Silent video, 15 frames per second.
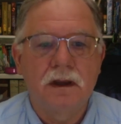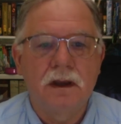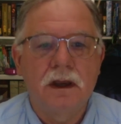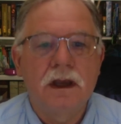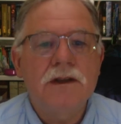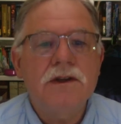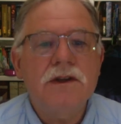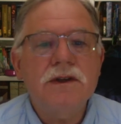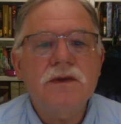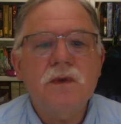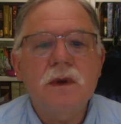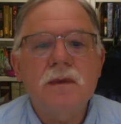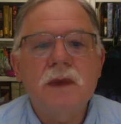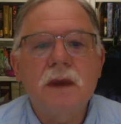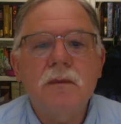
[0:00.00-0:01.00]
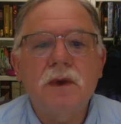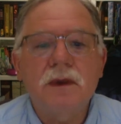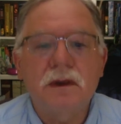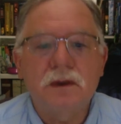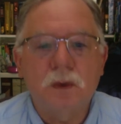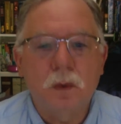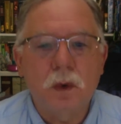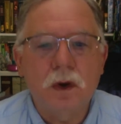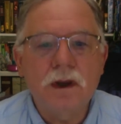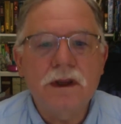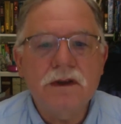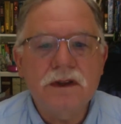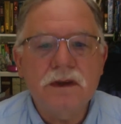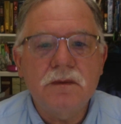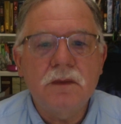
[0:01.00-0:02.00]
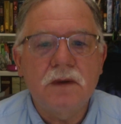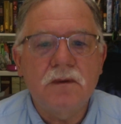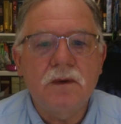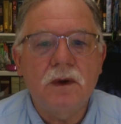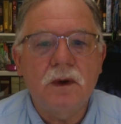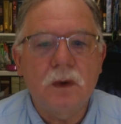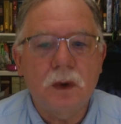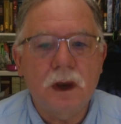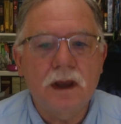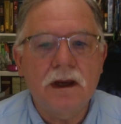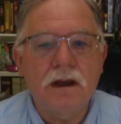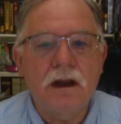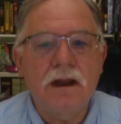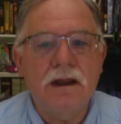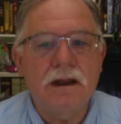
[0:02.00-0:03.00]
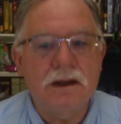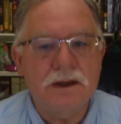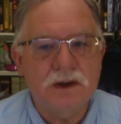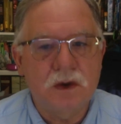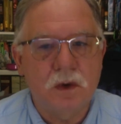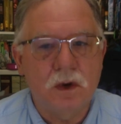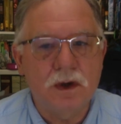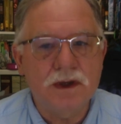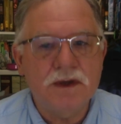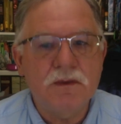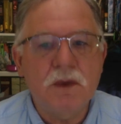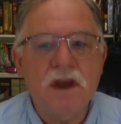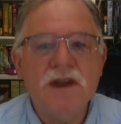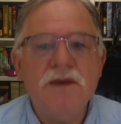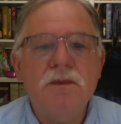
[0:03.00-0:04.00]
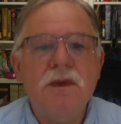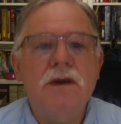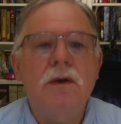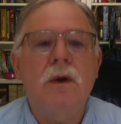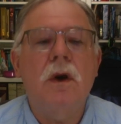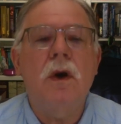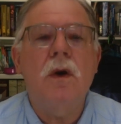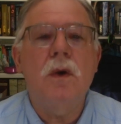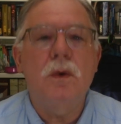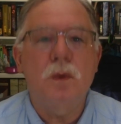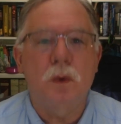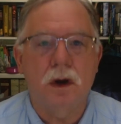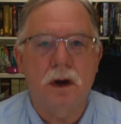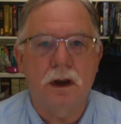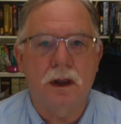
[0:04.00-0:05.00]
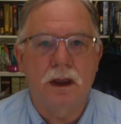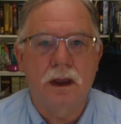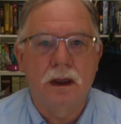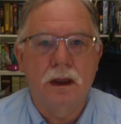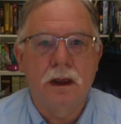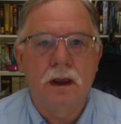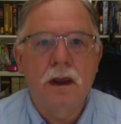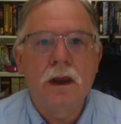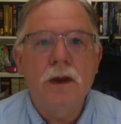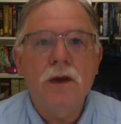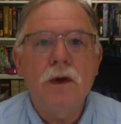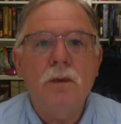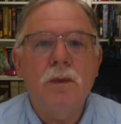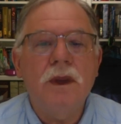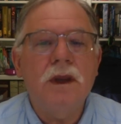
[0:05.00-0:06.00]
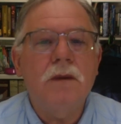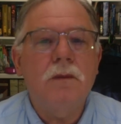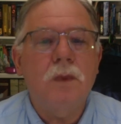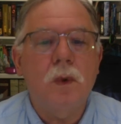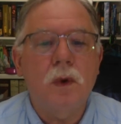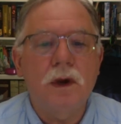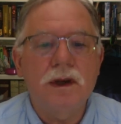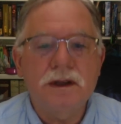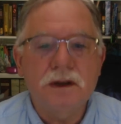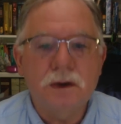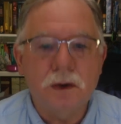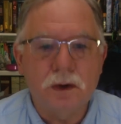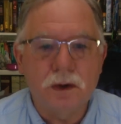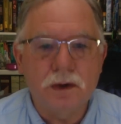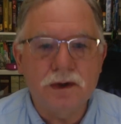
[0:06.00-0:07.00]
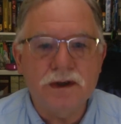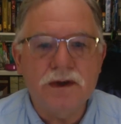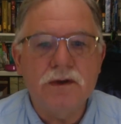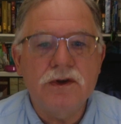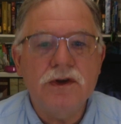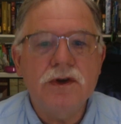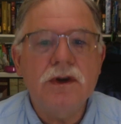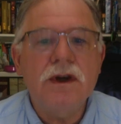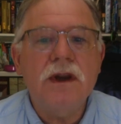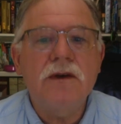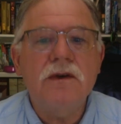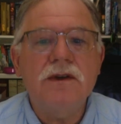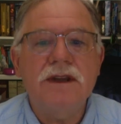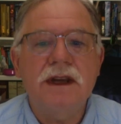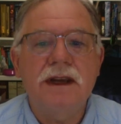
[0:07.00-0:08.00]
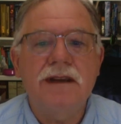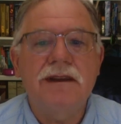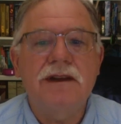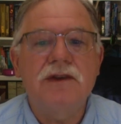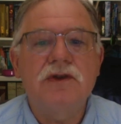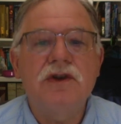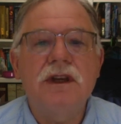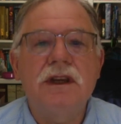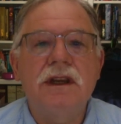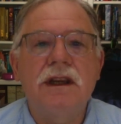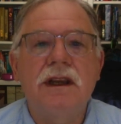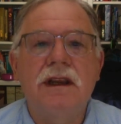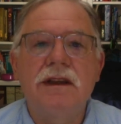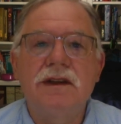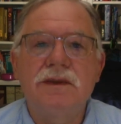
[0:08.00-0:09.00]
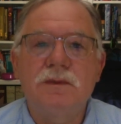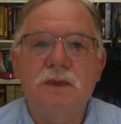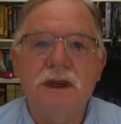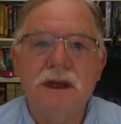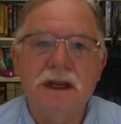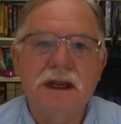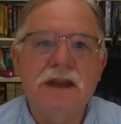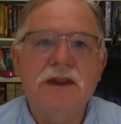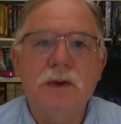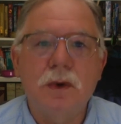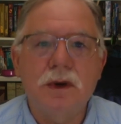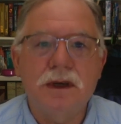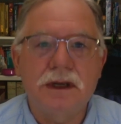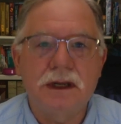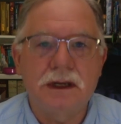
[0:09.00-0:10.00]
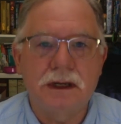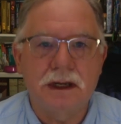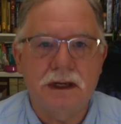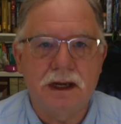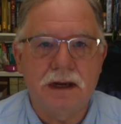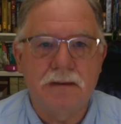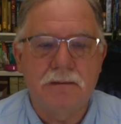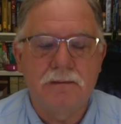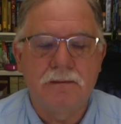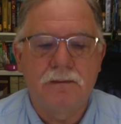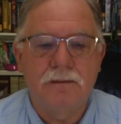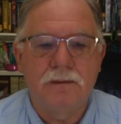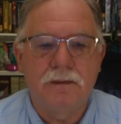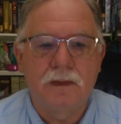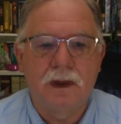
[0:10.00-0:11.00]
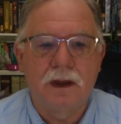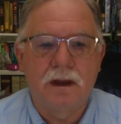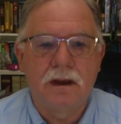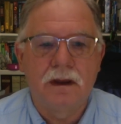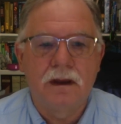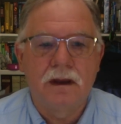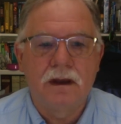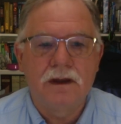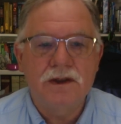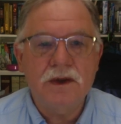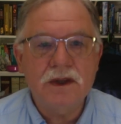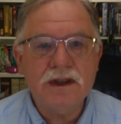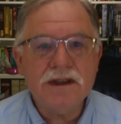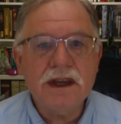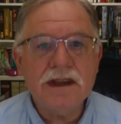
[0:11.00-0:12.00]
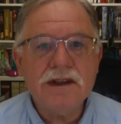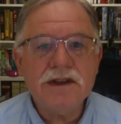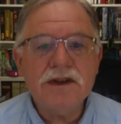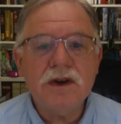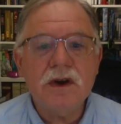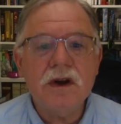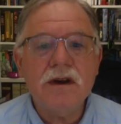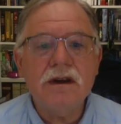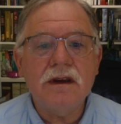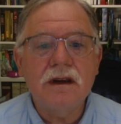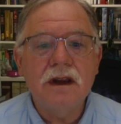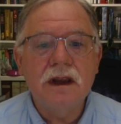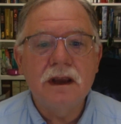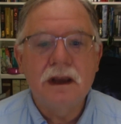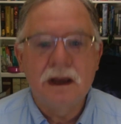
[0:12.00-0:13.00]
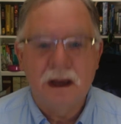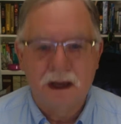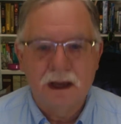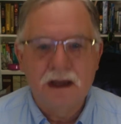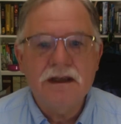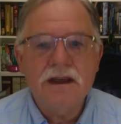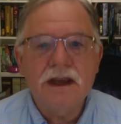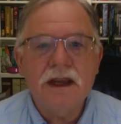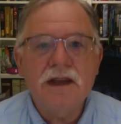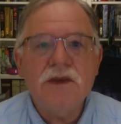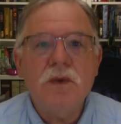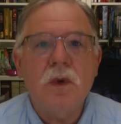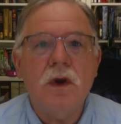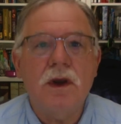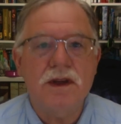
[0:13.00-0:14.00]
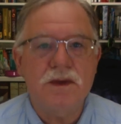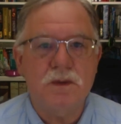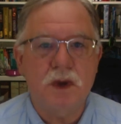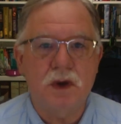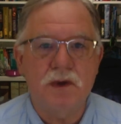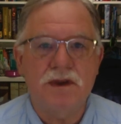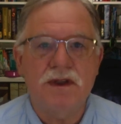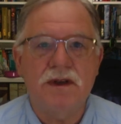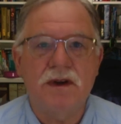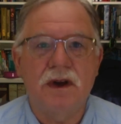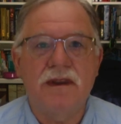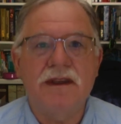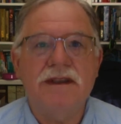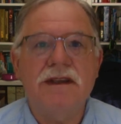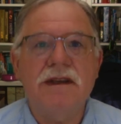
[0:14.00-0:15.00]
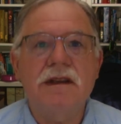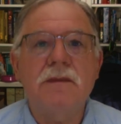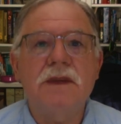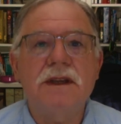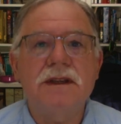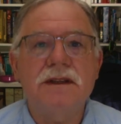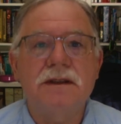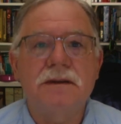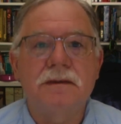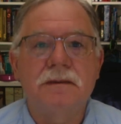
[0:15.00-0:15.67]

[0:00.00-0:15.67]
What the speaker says: Just remember that the work you submit for credit in this course must be your own work. You're big boys and girls who should understand that cheating is beneath your dignity. So let's get started. Today's work is posted on the syllabus.